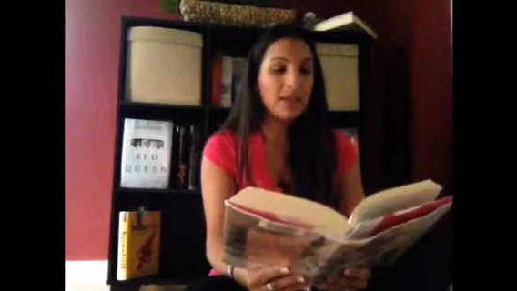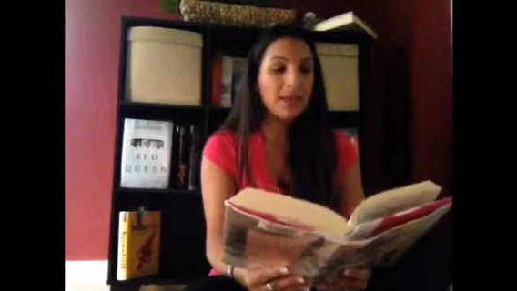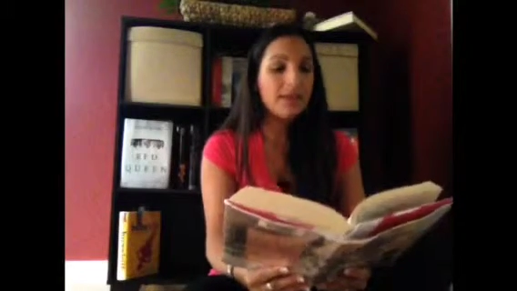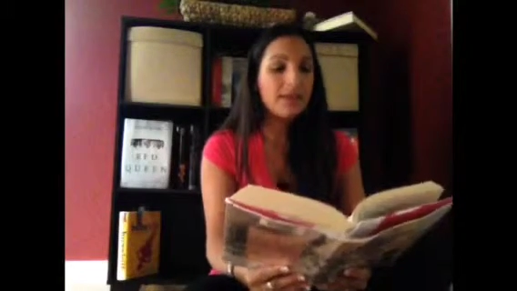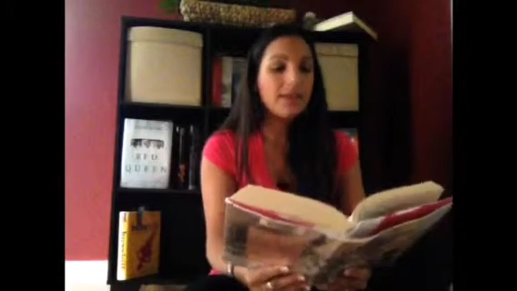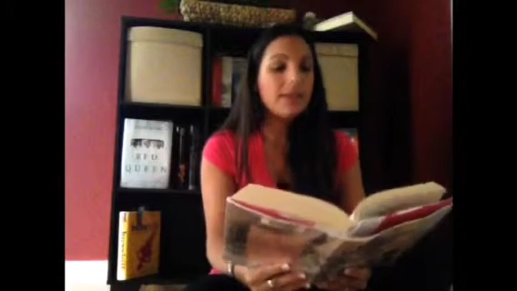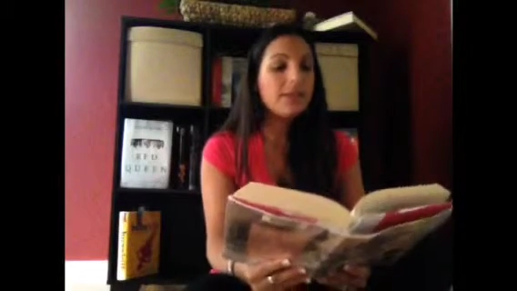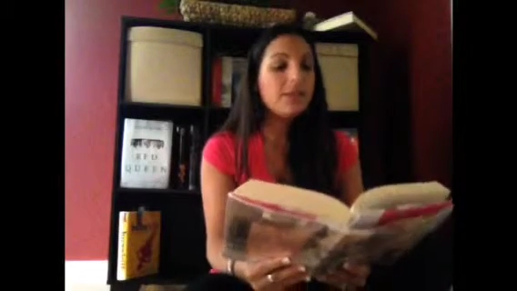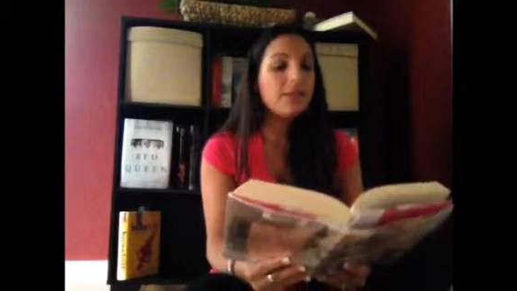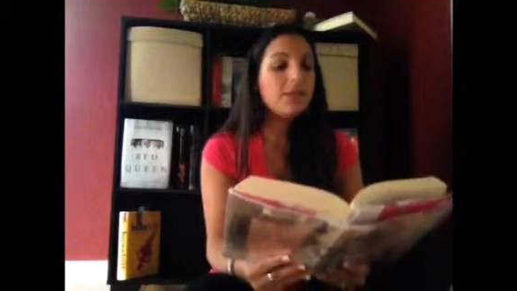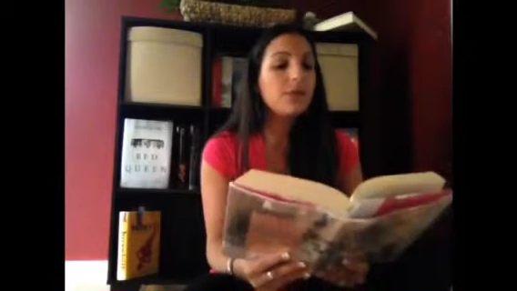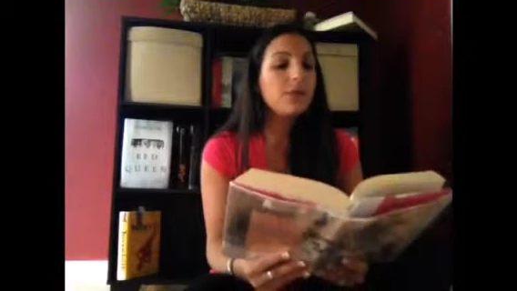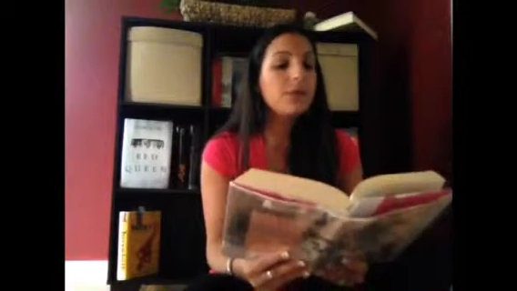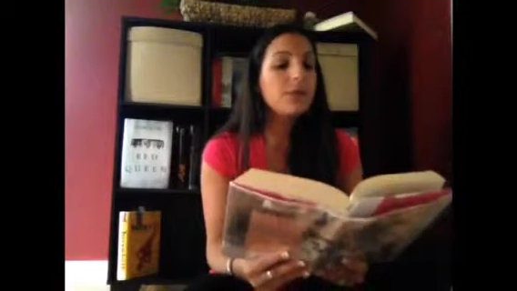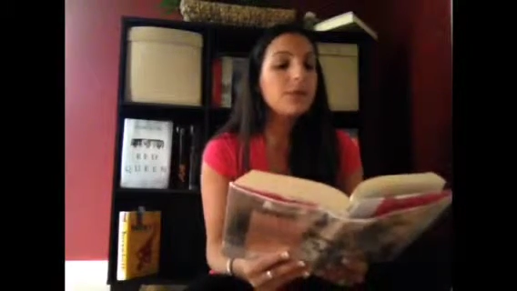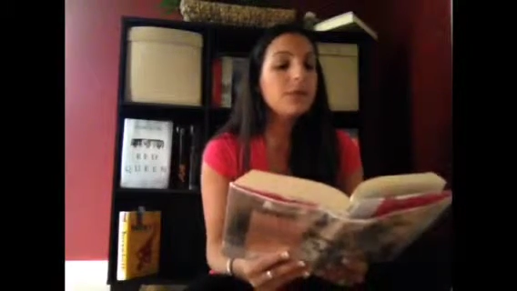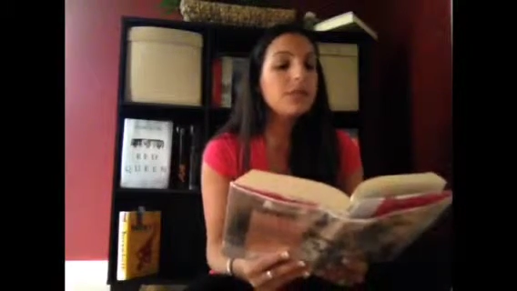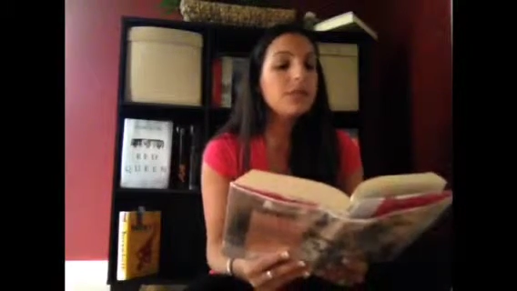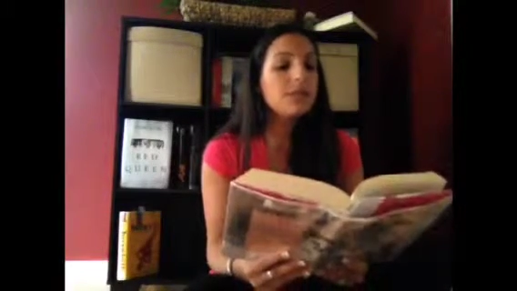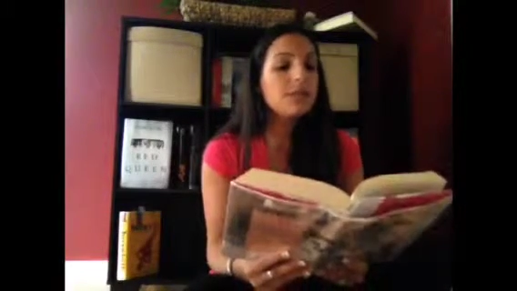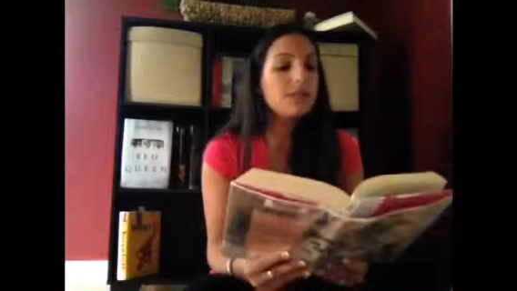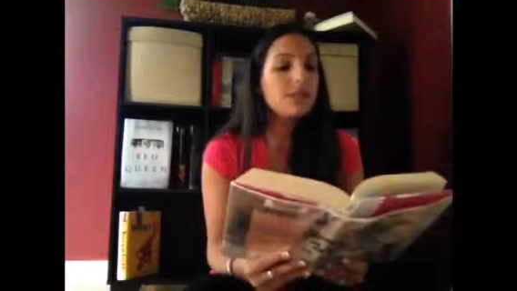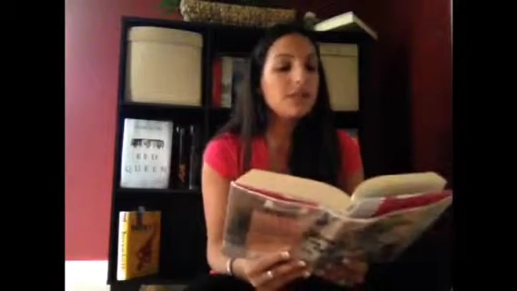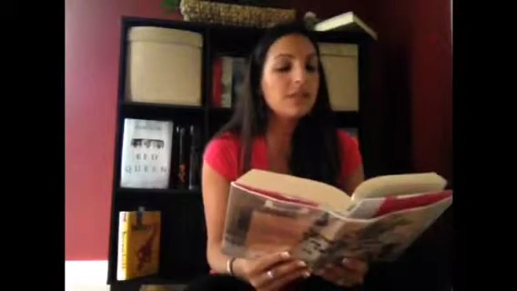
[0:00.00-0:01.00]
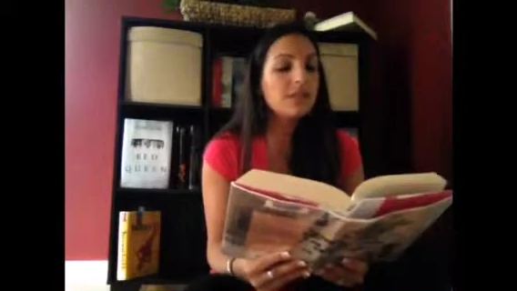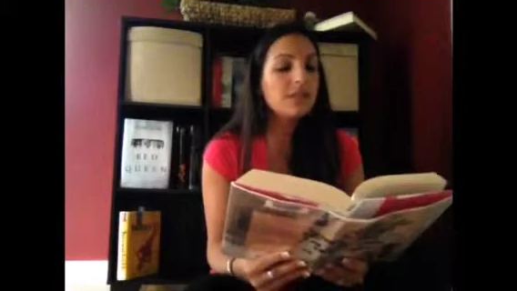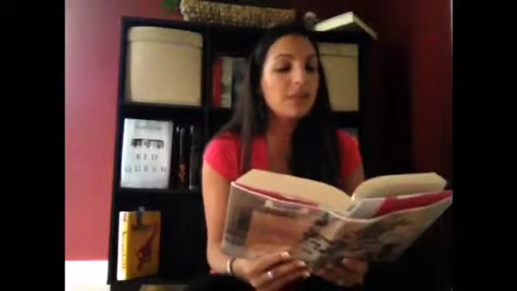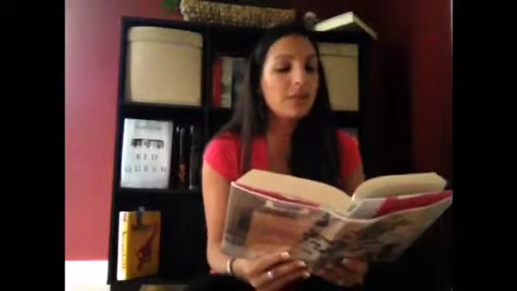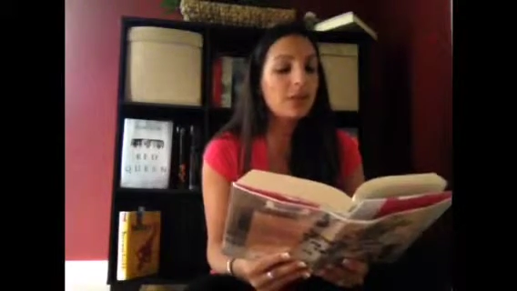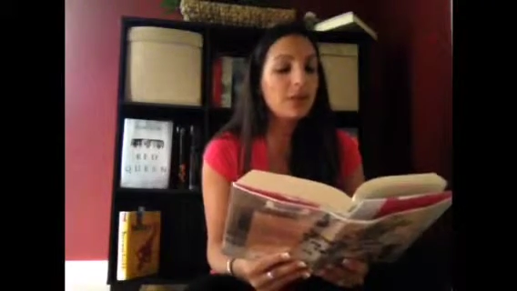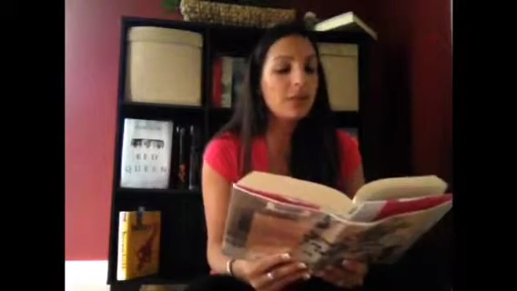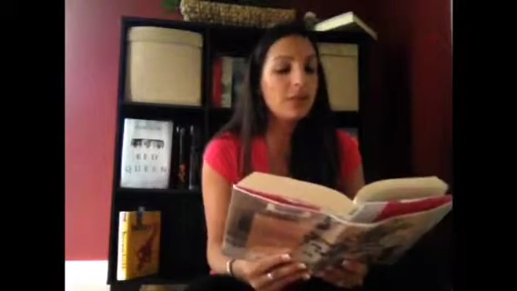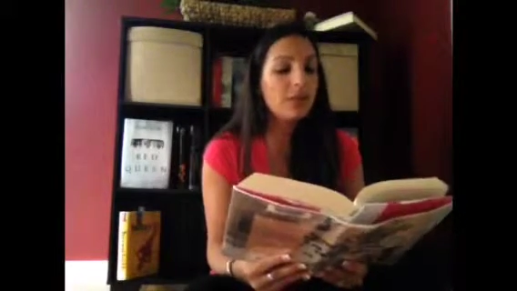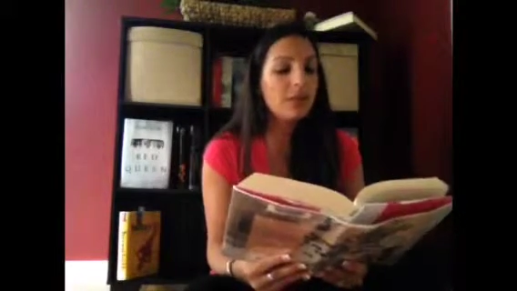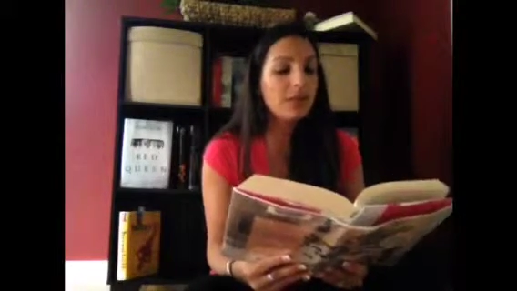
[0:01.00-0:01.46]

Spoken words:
His voice is still low,